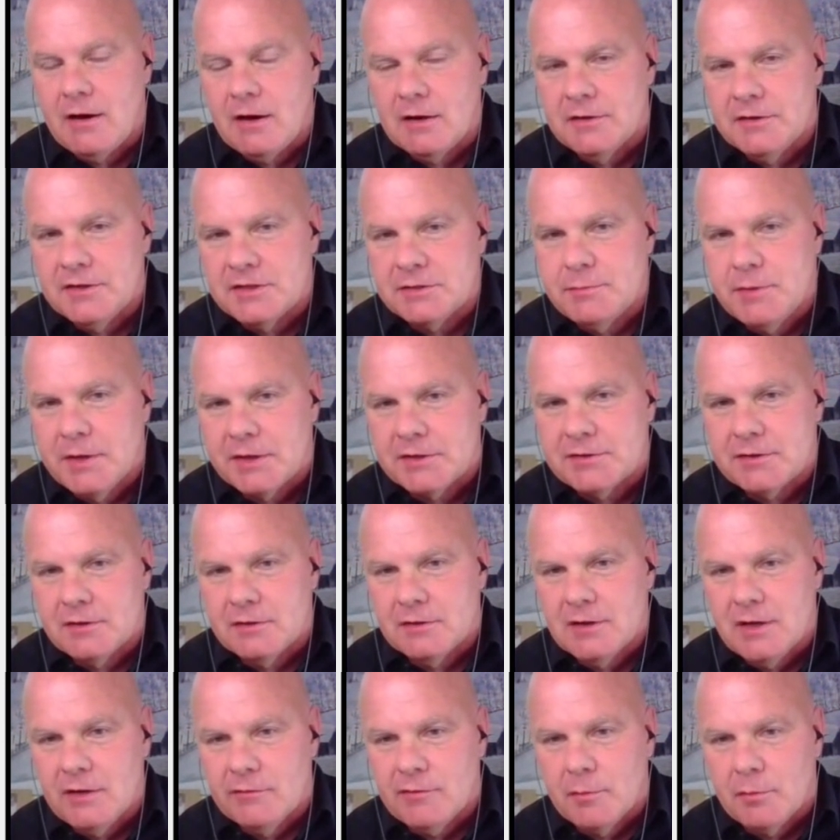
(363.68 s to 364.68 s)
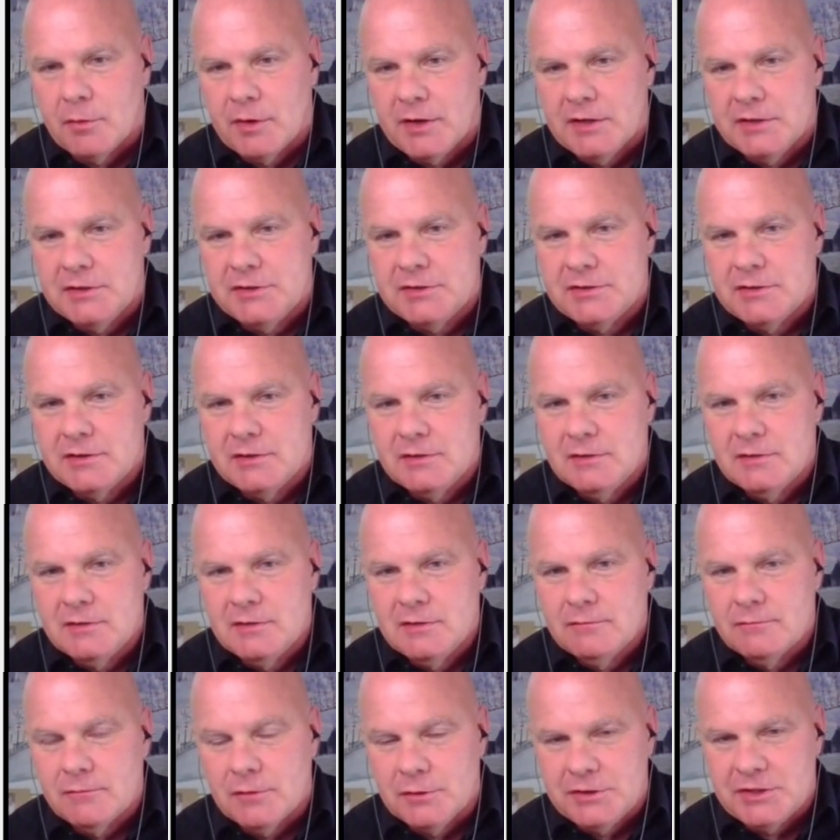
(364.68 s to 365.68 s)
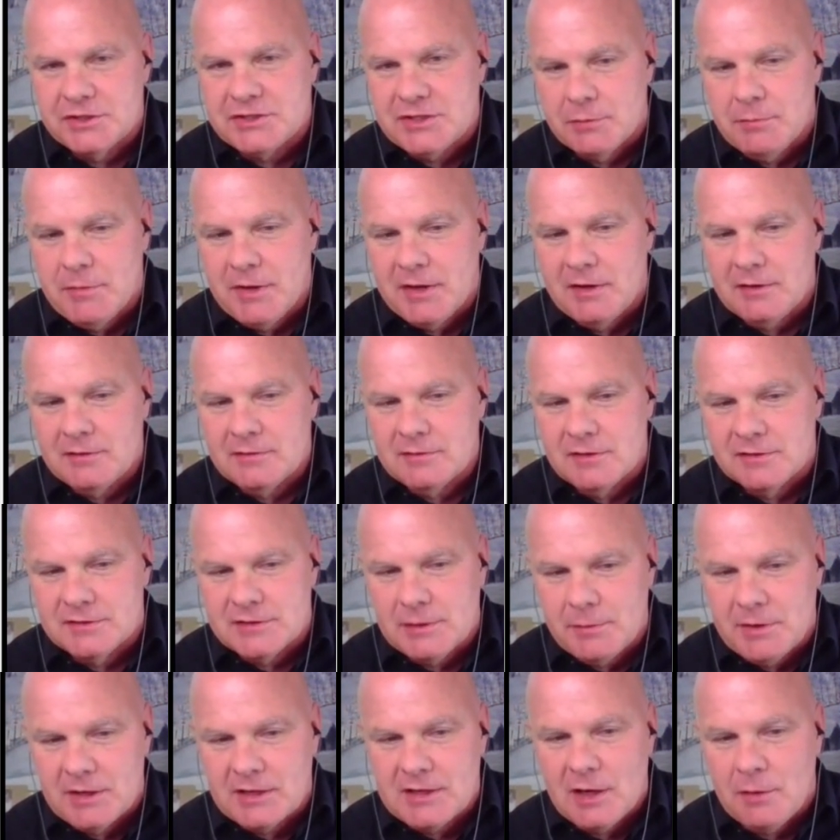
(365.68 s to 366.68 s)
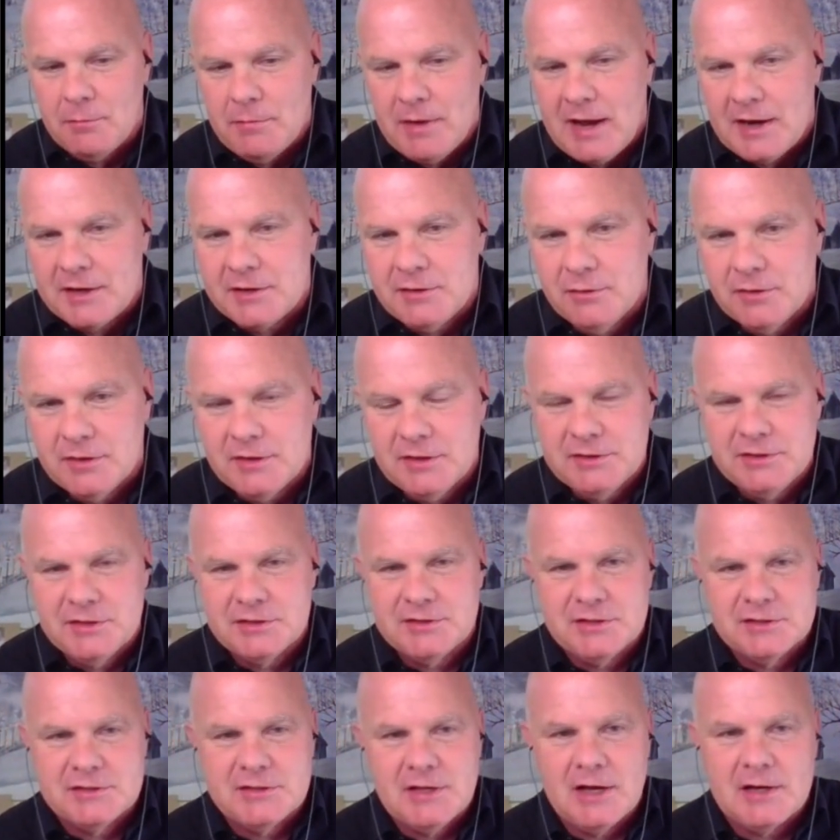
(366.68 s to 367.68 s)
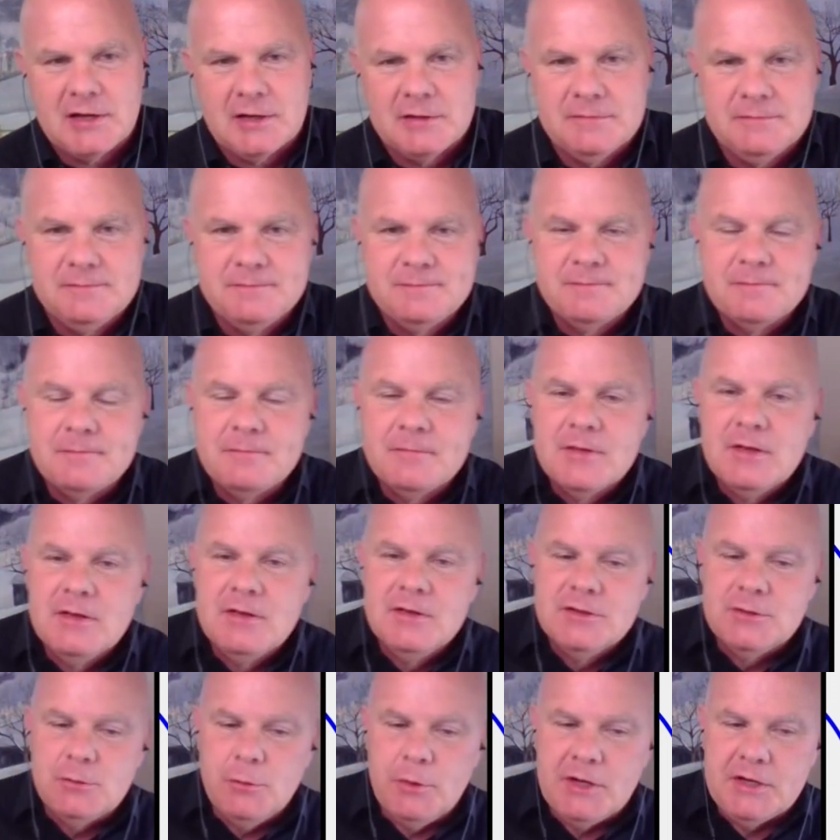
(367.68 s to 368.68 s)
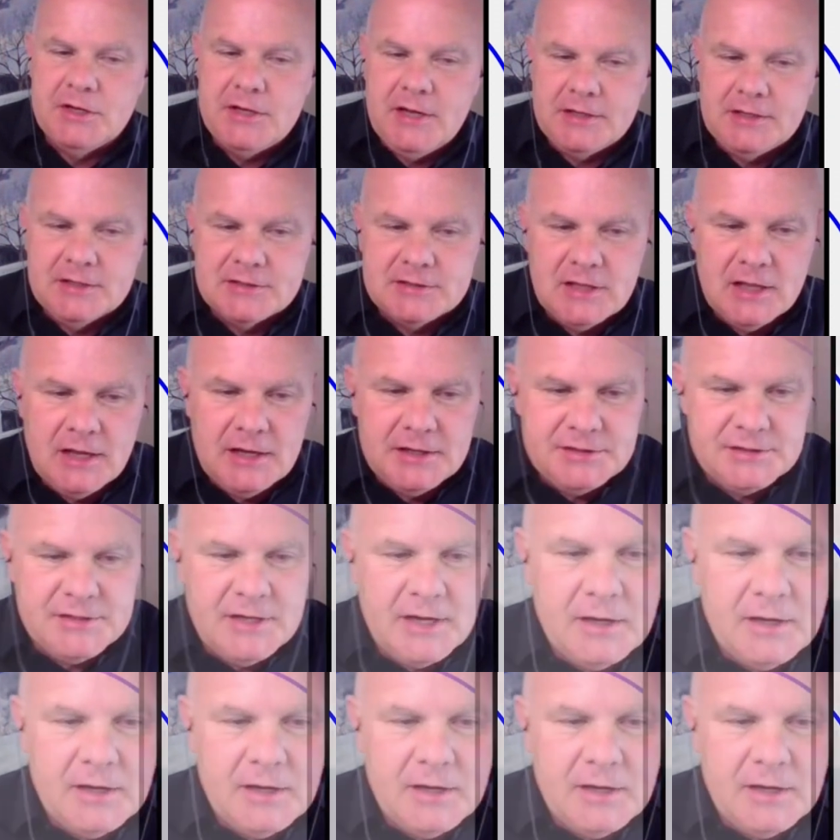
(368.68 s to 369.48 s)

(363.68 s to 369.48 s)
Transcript: on to this picture of a bridge for just a minute, because I'm going to come back to it in just a second. So we can take the slides